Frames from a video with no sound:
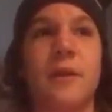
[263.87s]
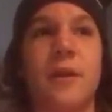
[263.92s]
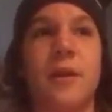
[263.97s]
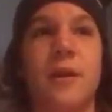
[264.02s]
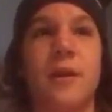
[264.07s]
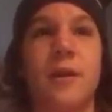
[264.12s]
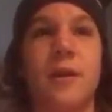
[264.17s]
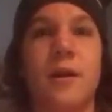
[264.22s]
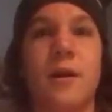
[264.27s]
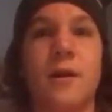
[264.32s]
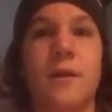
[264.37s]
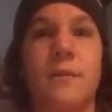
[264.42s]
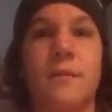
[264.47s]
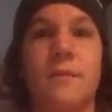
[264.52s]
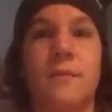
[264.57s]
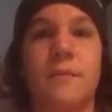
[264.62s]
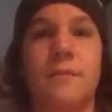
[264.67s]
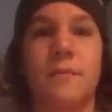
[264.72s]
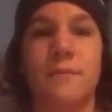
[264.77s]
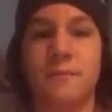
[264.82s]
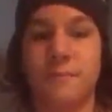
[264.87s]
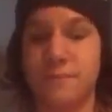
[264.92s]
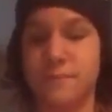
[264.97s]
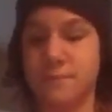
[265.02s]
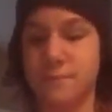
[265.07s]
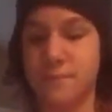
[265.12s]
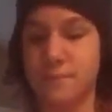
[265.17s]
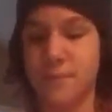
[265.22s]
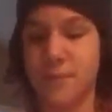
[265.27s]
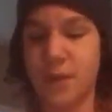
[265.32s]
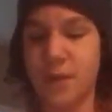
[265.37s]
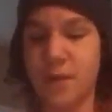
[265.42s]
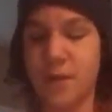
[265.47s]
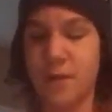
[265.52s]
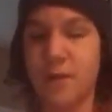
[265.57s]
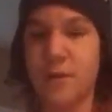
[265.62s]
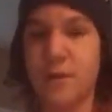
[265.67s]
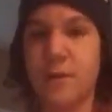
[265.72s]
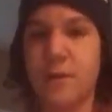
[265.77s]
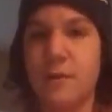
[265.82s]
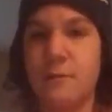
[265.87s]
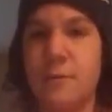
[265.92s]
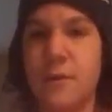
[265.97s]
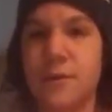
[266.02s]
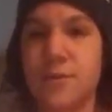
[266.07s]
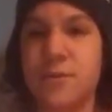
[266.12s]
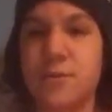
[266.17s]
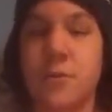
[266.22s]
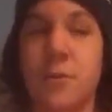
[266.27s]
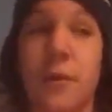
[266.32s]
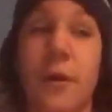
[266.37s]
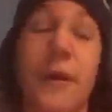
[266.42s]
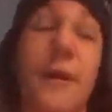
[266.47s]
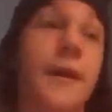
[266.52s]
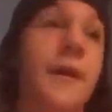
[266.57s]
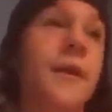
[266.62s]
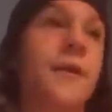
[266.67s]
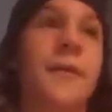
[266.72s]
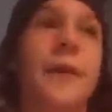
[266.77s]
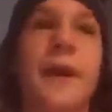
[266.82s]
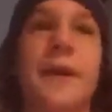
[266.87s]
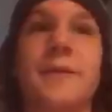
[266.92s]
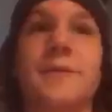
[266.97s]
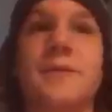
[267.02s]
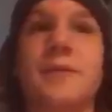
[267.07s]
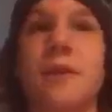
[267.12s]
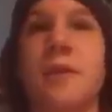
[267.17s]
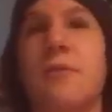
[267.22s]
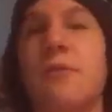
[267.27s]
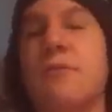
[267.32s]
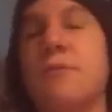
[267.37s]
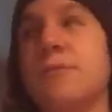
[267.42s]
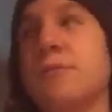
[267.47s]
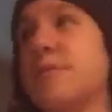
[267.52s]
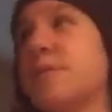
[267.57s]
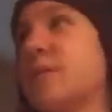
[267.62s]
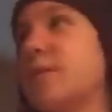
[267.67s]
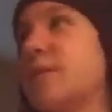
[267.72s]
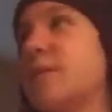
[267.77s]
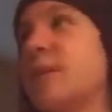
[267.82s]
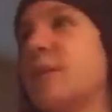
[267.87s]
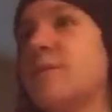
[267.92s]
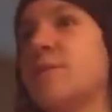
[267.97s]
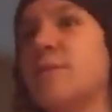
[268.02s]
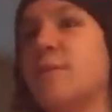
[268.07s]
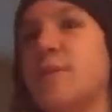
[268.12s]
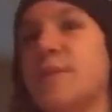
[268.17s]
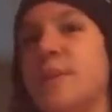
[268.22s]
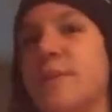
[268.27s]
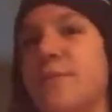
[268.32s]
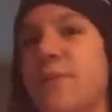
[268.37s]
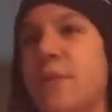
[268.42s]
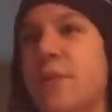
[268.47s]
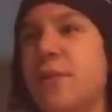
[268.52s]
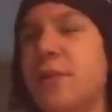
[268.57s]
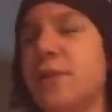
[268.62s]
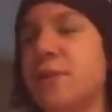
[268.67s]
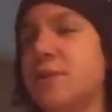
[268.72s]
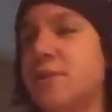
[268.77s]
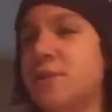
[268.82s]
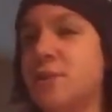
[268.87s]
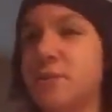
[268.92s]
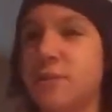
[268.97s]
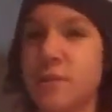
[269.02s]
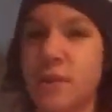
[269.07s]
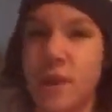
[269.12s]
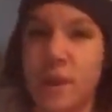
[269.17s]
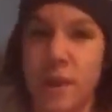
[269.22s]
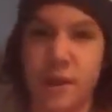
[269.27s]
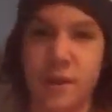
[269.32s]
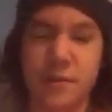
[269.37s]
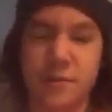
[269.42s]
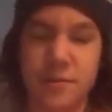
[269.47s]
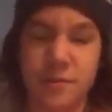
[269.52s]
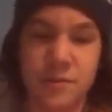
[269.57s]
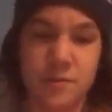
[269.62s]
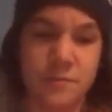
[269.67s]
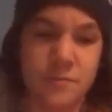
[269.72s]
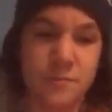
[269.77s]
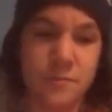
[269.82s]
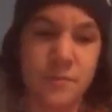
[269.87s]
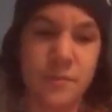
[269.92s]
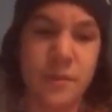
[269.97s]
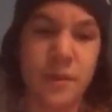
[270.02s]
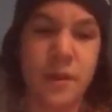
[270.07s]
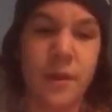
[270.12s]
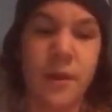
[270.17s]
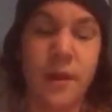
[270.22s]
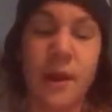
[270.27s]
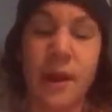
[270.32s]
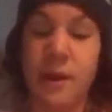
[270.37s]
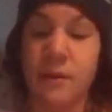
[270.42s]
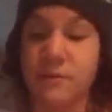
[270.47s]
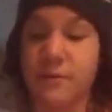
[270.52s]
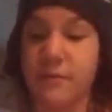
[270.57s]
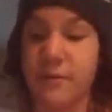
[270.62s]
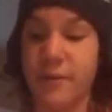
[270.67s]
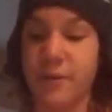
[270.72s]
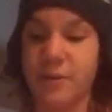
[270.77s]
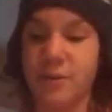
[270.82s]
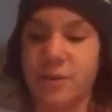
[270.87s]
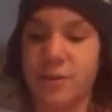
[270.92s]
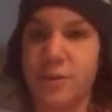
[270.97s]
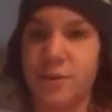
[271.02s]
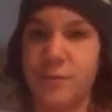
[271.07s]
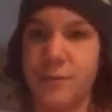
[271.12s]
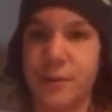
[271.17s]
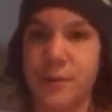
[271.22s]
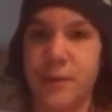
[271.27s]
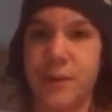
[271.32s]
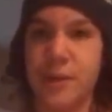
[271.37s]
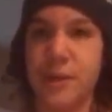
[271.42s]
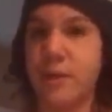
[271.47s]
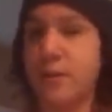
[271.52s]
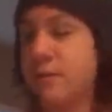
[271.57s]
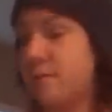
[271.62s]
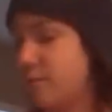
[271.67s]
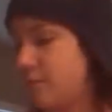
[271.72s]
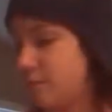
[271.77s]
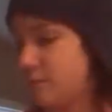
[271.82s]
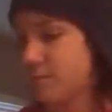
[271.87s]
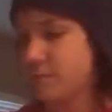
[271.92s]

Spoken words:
My story. Okay, so since I was in Westside Village and I was a very stupid kid,